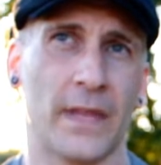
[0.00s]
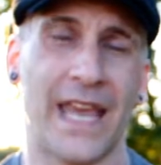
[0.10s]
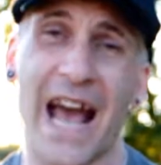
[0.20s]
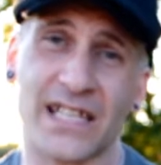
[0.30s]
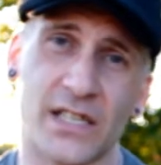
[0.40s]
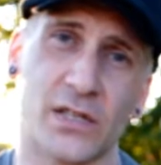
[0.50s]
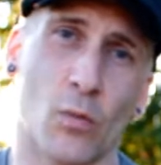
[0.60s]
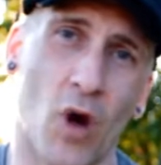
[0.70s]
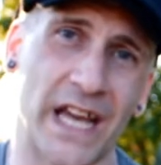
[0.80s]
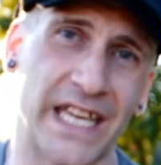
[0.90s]
he asks
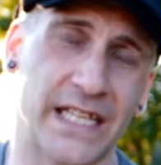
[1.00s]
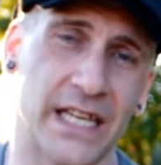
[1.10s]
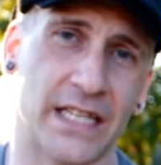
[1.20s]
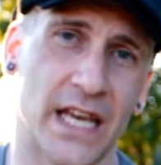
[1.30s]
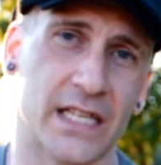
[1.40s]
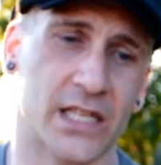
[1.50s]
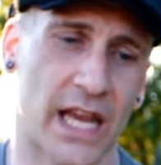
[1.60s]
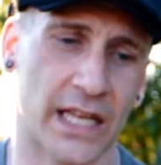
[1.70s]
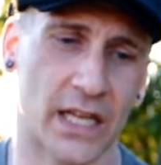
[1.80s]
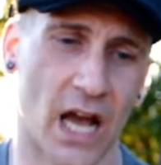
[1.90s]
him why he did this,
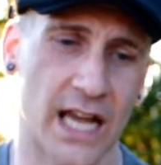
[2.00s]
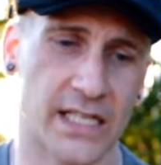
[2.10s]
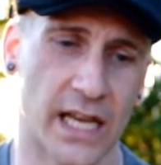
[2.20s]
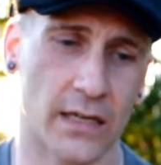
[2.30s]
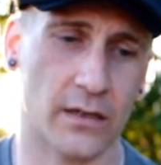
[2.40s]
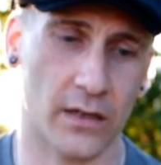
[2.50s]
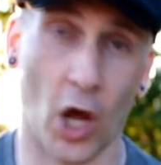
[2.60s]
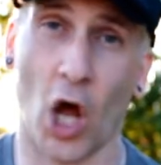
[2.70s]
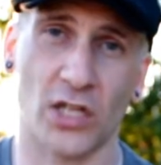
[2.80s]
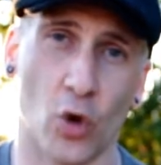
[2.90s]
and the guy said,
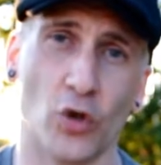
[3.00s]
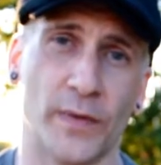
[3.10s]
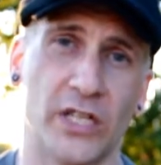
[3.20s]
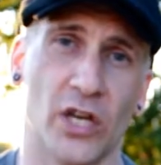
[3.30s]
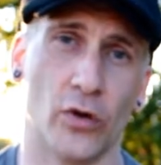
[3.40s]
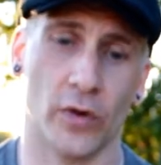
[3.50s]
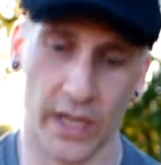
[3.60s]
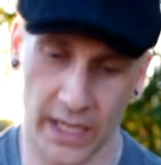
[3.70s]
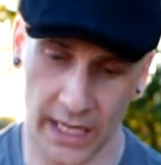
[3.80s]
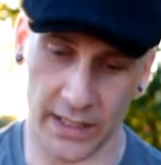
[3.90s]
God told me to.
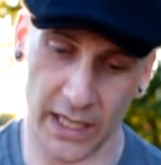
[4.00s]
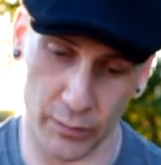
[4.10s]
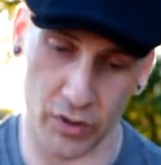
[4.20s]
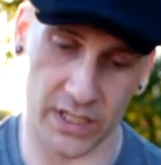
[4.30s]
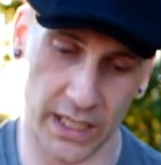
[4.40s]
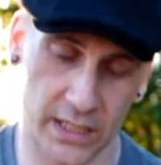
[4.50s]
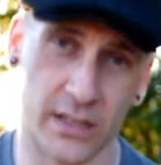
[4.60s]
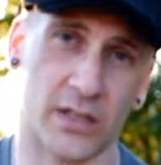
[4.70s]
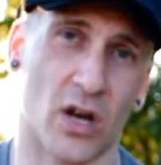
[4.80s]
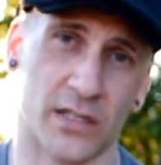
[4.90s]
And then he proceeds
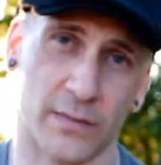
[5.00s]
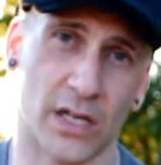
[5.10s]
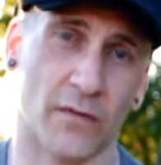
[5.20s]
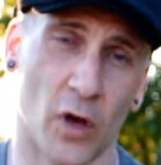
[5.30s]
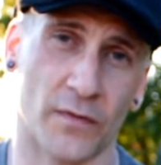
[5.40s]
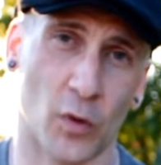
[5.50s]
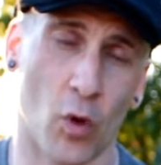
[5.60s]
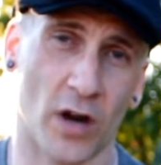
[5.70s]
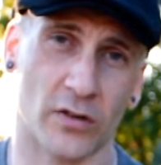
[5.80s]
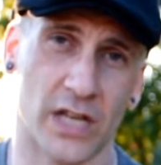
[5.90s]
to toss himself off the
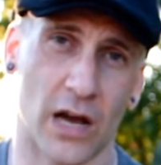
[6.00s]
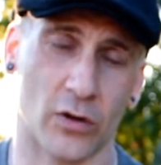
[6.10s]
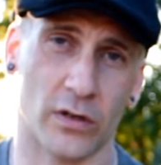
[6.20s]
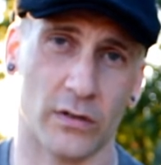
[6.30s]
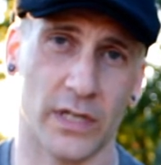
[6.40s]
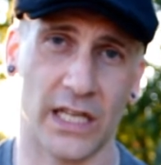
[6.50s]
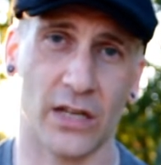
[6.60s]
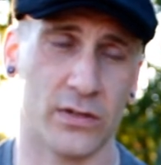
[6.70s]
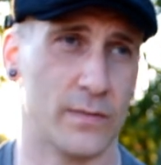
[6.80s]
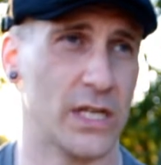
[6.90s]
water tower and he
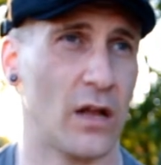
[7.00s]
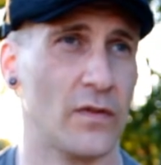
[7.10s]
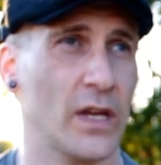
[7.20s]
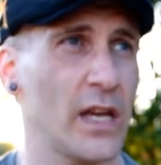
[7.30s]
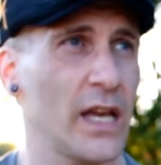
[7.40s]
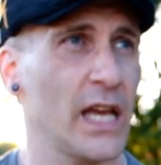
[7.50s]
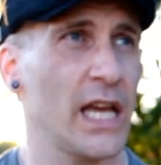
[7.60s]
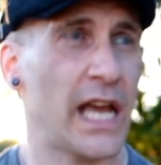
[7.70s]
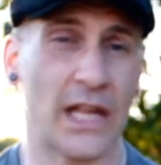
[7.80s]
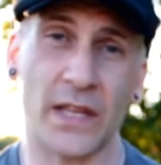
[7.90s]
kills himself.
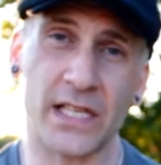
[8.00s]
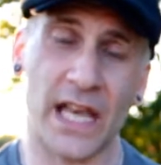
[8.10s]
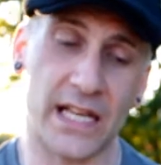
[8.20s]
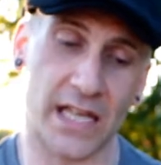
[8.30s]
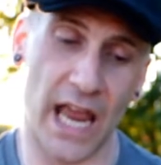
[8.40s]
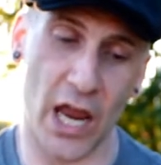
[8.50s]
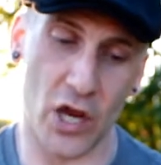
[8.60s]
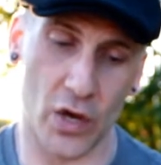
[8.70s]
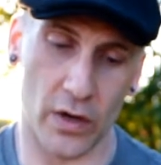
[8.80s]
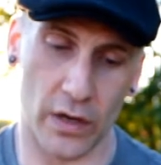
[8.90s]
And this has
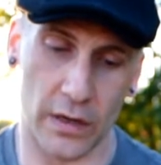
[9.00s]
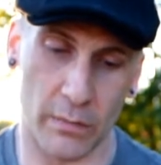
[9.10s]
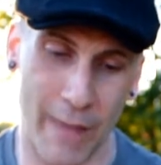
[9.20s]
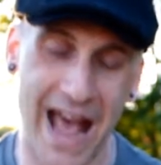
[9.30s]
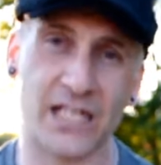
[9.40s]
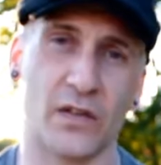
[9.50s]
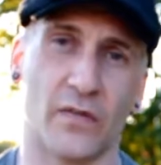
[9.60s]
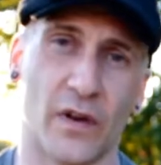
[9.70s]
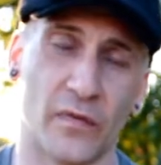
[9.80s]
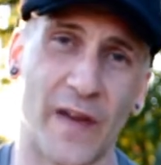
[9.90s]
a
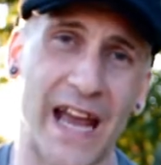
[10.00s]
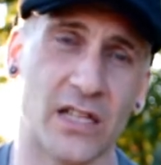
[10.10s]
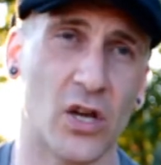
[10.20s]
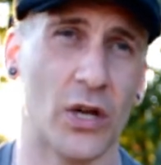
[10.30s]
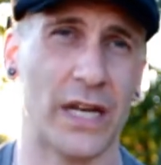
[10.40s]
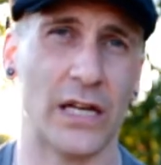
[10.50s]
massive effect on